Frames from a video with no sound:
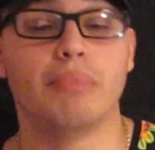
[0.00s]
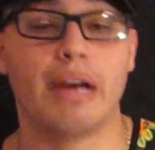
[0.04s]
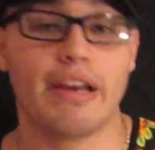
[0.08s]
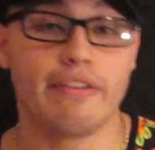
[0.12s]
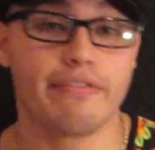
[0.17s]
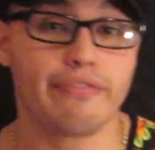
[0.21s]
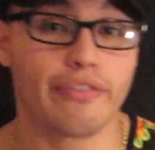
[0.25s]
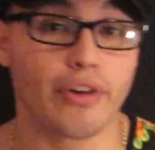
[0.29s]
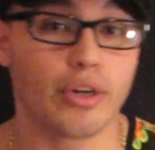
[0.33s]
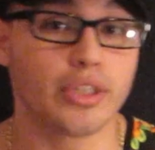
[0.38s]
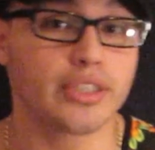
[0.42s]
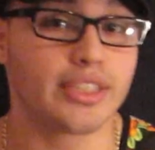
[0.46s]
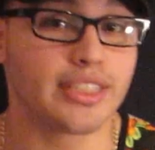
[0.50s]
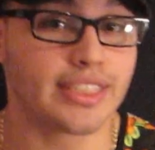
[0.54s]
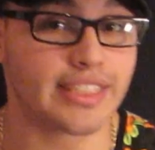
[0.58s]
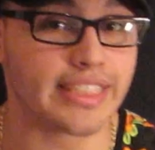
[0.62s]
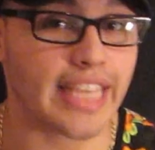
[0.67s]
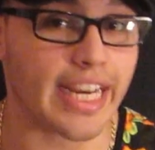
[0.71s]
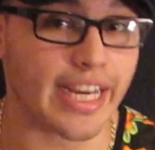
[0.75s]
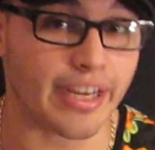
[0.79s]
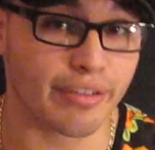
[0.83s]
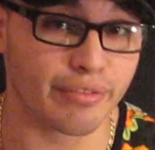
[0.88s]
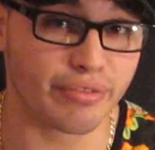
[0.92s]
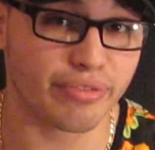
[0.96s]
my first and
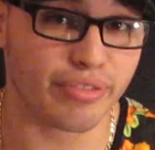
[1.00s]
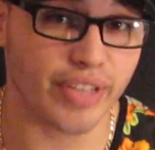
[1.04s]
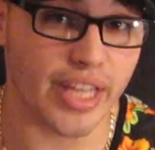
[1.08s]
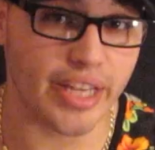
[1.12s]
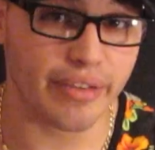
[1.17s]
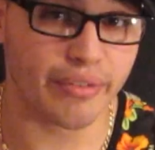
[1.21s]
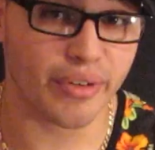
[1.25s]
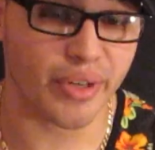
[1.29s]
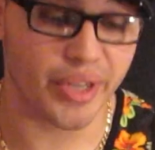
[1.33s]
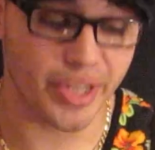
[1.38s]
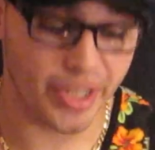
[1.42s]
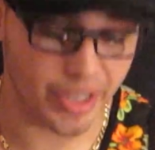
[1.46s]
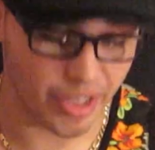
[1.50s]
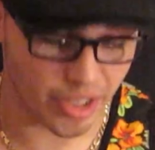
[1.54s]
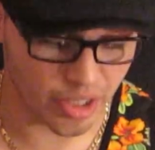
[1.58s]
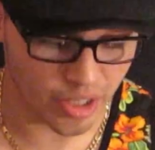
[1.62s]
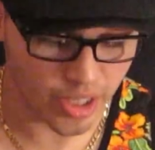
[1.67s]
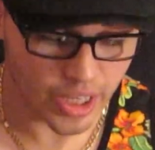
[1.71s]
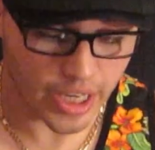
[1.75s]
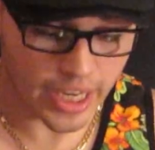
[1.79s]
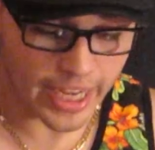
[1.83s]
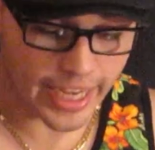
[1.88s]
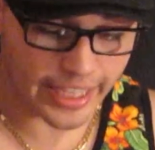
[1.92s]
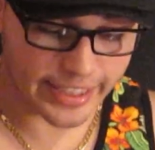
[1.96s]
second flavor
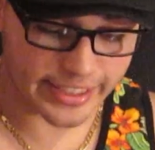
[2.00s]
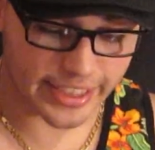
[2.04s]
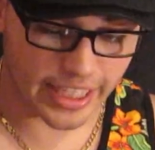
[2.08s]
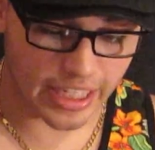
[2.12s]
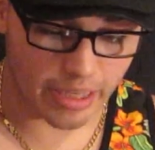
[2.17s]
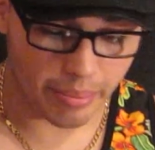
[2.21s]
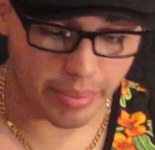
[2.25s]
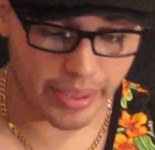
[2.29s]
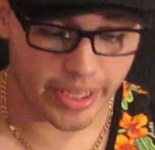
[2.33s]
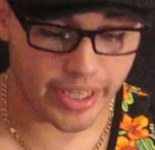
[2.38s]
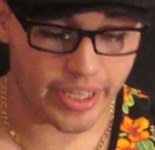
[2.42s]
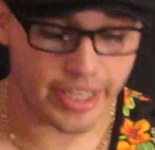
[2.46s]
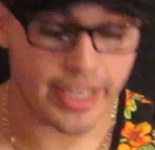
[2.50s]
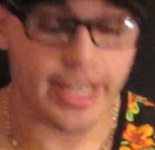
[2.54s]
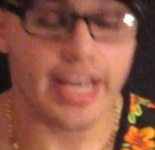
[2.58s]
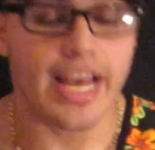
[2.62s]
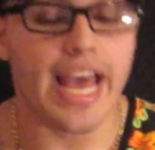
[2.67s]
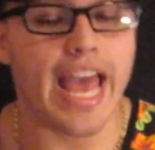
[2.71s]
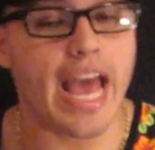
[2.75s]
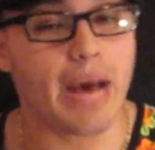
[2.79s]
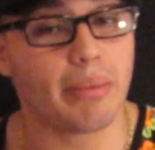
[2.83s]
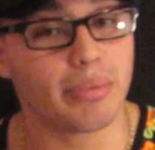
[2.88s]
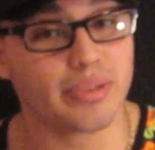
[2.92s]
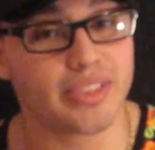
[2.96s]
here is going to be
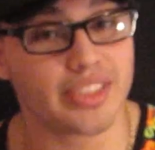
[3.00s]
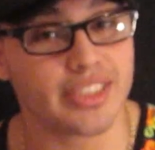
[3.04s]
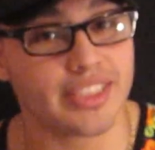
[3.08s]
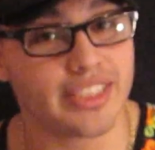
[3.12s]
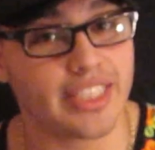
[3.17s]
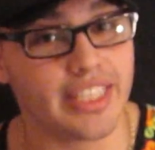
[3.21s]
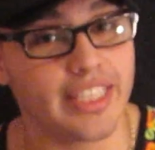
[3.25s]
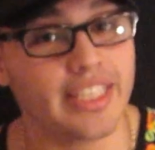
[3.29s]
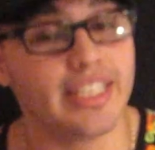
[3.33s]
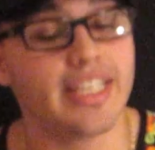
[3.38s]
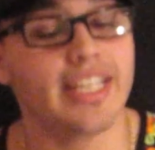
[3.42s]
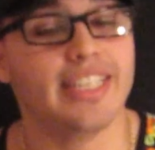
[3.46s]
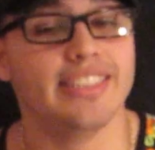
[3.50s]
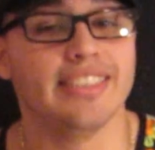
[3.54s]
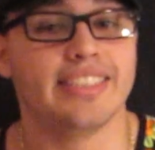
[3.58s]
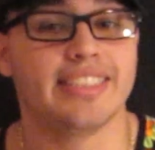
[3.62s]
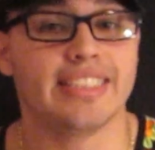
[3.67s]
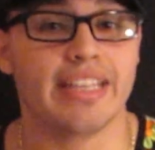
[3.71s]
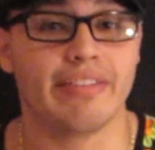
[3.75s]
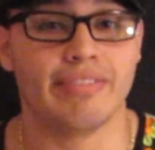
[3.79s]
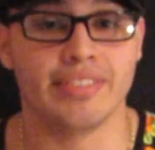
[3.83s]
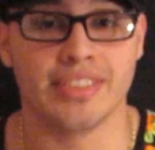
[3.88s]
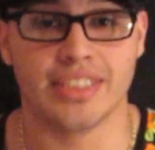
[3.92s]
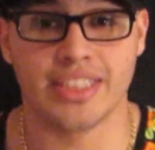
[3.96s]
Hamilton's Heat and
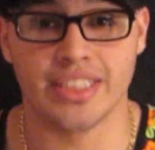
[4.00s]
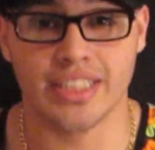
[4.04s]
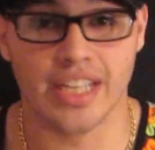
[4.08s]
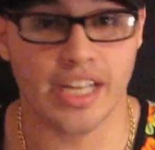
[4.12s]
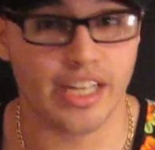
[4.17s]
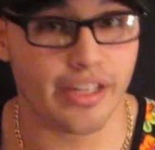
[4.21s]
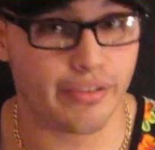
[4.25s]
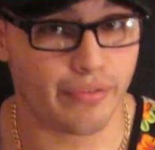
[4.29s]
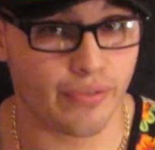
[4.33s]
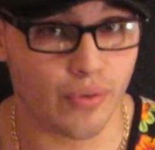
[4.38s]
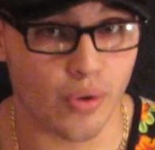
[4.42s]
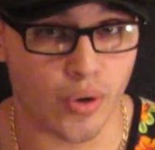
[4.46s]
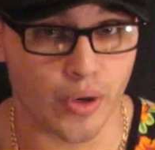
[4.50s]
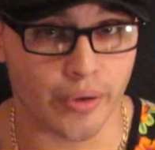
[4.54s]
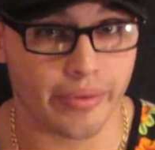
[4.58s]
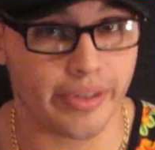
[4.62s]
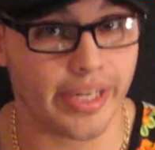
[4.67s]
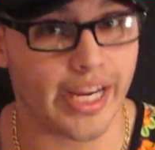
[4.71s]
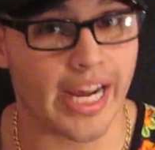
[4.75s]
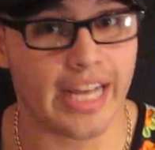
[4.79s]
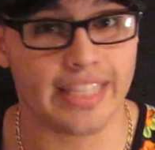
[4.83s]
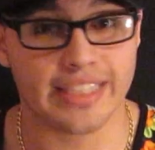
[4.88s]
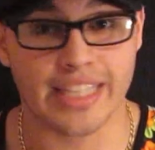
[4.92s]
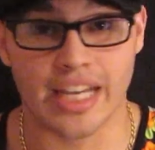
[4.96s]
1794.
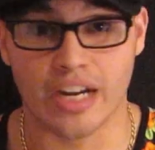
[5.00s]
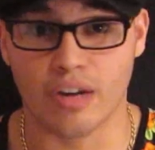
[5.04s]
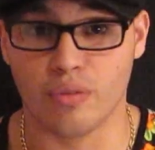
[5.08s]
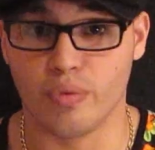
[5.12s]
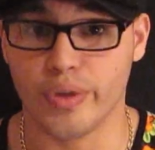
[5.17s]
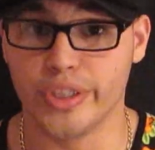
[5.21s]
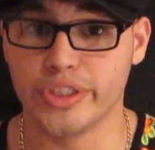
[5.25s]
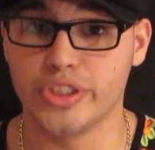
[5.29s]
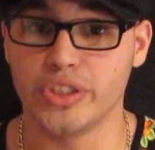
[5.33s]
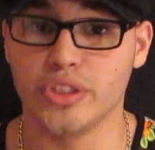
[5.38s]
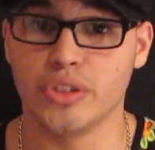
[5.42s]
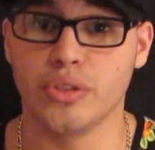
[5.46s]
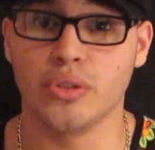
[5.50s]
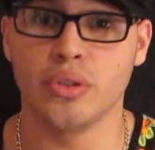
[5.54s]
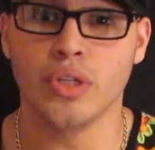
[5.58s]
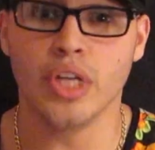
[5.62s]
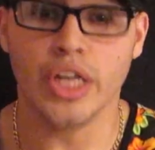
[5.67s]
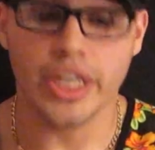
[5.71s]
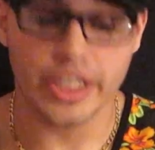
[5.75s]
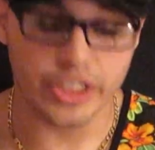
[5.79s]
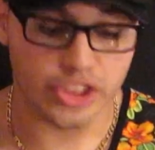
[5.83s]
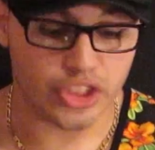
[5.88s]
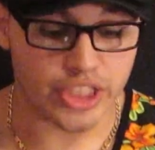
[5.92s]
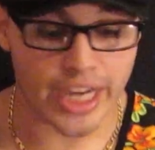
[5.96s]
You got that original
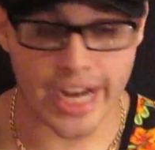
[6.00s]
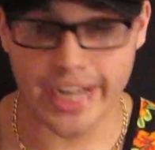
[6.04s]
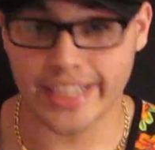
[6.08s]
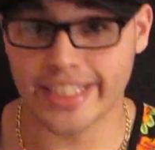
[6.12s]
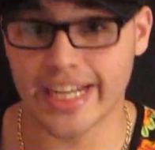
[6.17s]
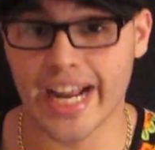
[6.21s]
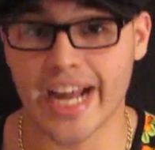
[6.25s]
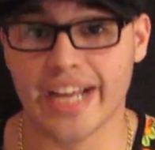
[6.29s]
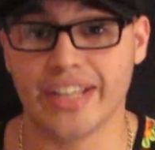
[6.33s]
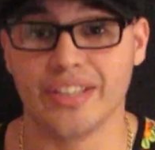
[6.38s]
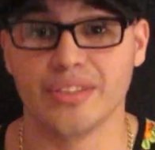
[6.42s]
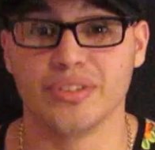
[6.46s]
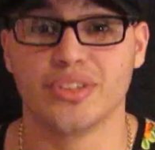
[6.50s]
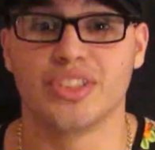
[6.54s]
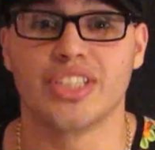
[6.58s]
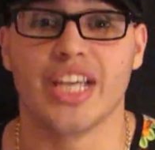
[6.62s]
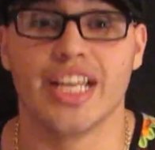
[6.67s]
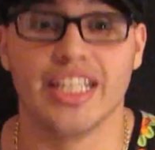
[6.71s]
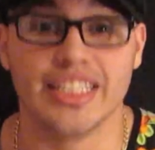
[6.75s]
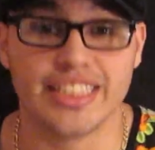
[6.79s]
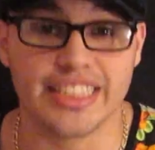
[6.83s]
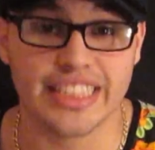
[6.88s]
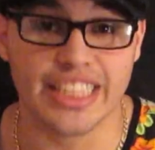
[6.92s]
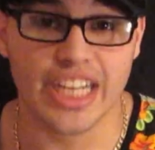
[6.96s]
Jack Daniel's
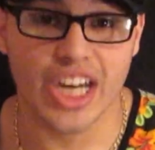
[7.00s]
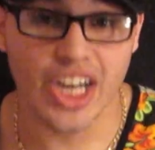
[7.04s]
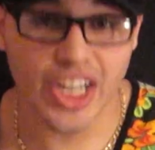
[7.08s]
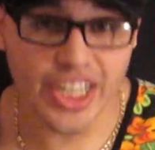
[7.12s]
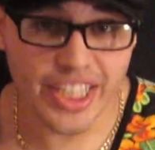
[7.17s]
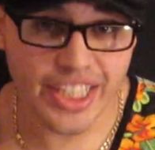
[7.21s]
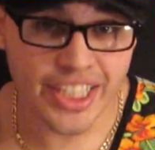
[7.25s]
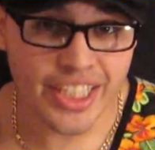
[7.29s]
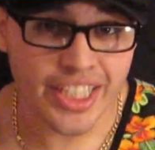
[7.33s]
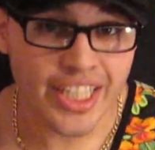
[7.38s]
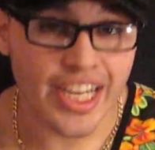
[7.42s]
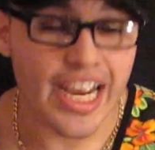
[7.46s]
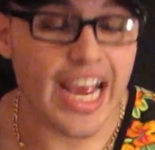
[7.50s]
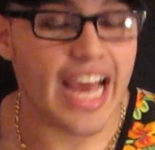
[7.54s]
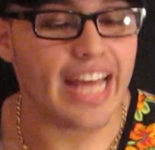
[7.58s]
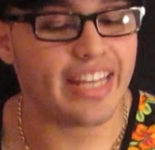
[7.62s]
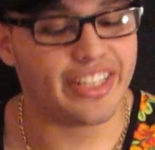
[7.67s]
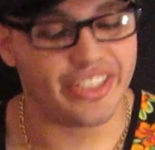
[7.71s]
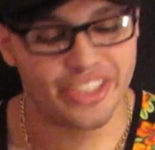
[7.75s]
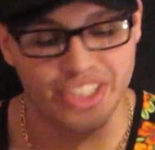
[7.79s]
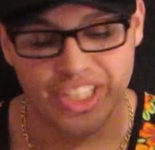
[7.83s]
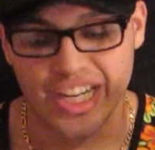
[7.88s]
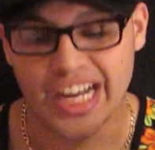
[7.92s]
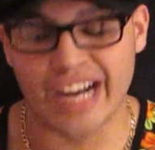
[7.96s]
Tennessee Honey,
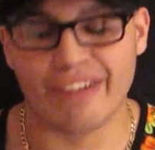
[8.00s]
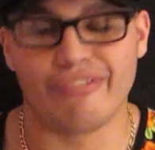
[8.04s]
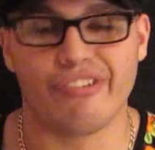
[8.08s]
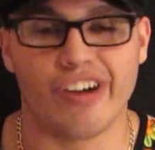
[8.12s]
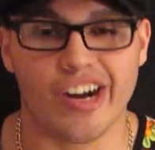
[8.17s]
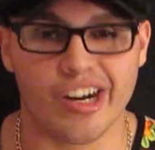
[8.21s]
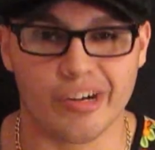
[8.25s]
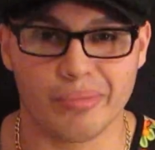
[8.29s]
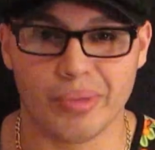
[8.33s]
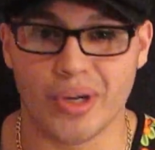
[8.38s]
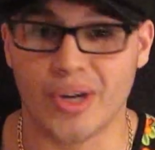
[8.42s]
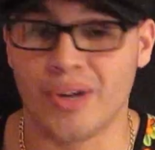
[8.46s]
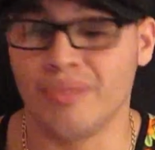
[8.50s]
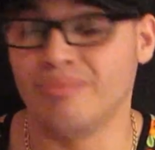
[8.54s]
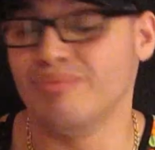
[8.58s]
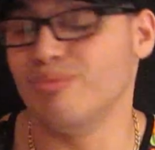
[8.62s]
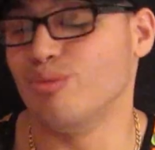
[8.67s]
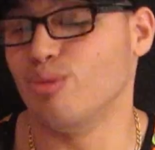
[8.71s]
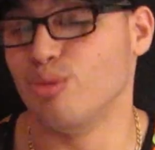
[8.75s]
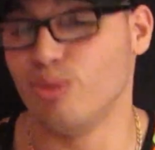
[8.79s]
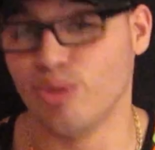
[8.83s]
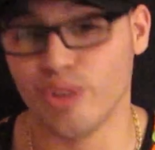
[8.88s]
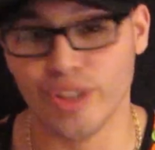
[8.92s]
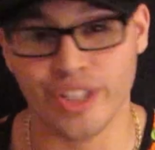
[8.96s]
and then you got Fireball.
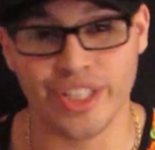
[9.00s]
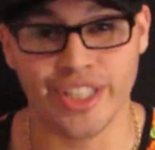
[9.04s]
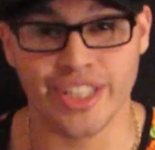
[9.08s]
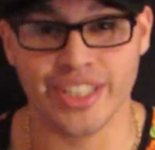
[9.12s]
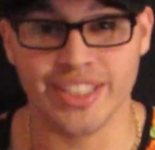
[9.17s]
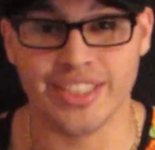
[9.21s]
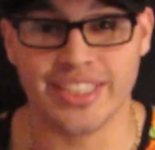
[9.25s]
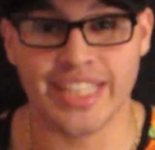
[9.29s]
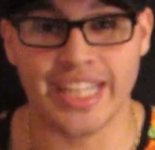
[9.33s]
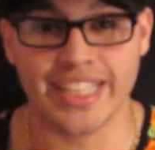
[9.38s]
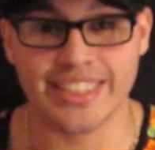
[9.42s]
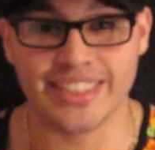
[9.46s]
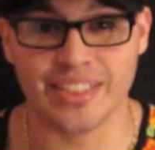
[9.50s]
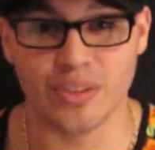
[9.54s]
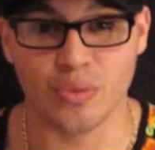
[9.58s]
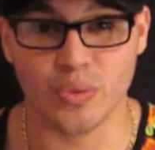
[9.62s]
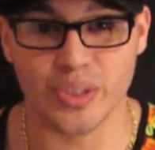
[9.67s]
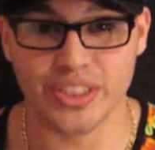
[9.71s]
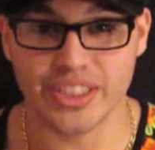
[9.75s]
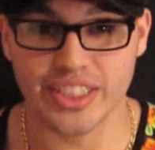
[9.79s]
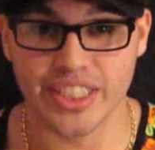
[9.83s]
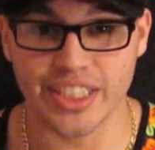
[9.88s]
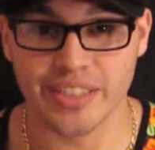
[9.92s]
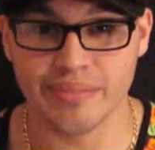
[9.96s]
Really good tasting
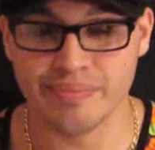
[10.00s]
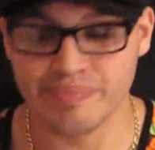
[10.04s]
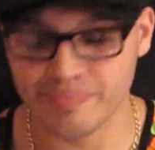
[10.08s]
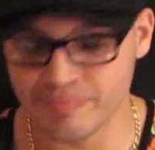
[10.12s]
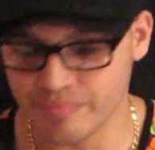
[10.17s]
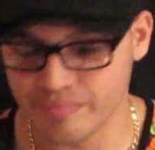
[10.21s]
whiskey.